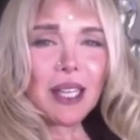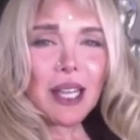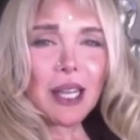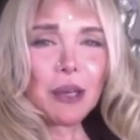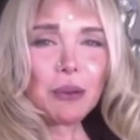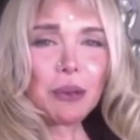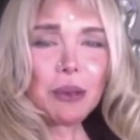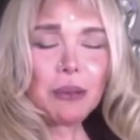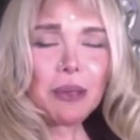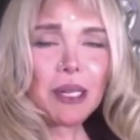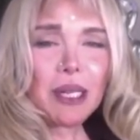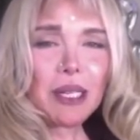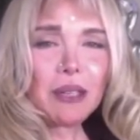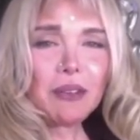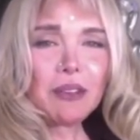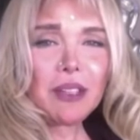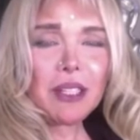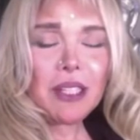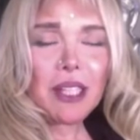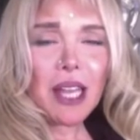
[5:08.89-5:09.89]
and we
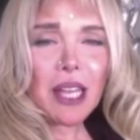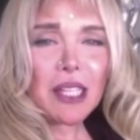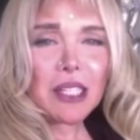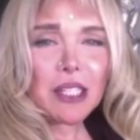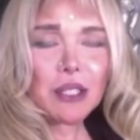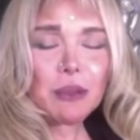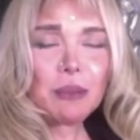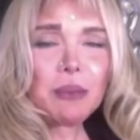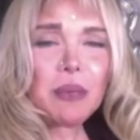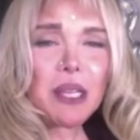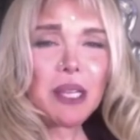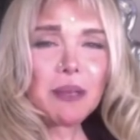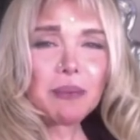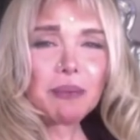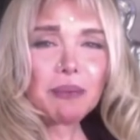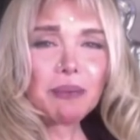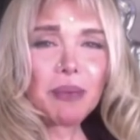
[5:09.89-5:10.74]
believe that's me.